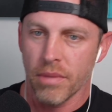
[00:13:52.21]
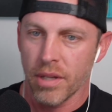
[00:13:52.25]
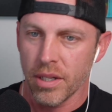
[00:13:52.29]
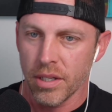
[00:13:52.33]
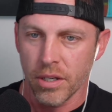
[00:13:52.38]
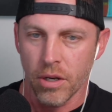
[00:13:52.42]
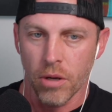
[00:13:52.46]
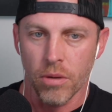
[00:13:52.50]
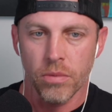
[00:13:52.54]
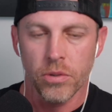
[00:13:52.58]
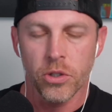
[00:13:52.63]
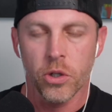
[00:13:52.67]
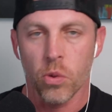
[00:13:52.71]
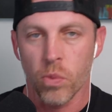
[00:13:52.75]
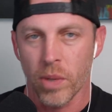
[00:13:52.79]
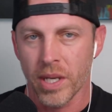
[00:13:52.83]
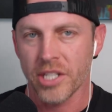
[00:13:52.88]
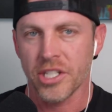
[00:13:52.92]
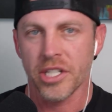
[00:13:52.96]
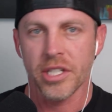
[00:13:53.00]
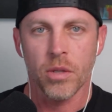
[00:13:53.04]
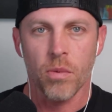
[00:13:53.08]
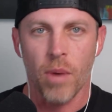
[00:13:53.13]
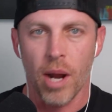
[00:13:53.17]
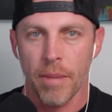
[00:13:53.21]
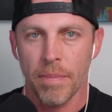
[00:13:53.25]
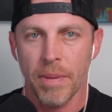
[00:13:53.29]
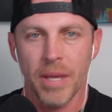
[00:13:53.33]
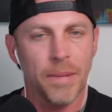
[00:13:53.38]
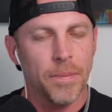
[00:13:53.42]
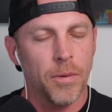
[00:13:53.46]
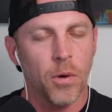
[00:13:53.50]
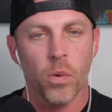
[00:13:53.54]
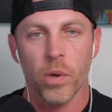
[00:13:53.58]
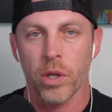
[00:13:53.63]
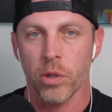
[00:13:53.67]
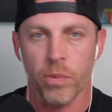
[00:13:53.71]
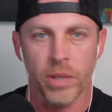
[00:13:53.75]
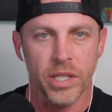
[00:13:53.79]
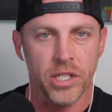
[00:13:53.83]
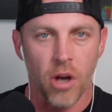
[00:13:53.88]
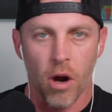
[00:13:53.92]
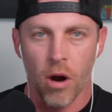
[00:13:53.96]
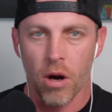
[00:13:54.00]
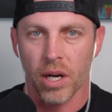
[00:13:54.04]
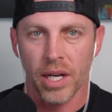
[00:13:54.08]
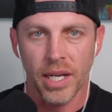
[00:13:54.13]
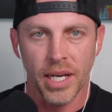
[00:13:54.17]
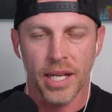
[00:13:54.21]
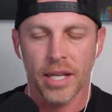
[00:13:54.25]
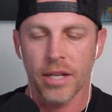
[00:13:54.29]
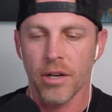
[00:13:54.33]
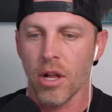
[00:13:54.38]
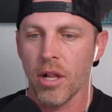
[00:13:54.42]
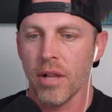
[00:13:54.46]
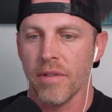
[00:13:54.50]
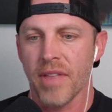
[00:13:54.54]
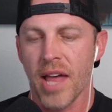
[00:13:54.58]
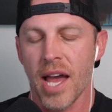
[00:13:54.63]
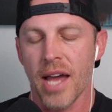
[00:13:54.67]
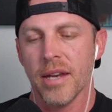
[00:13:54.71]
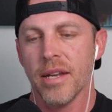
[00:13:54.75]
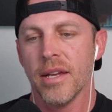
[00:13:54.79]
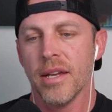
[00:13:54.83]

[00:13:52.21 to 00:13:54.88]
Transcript: you're reaching the right people with retargeting and all of that.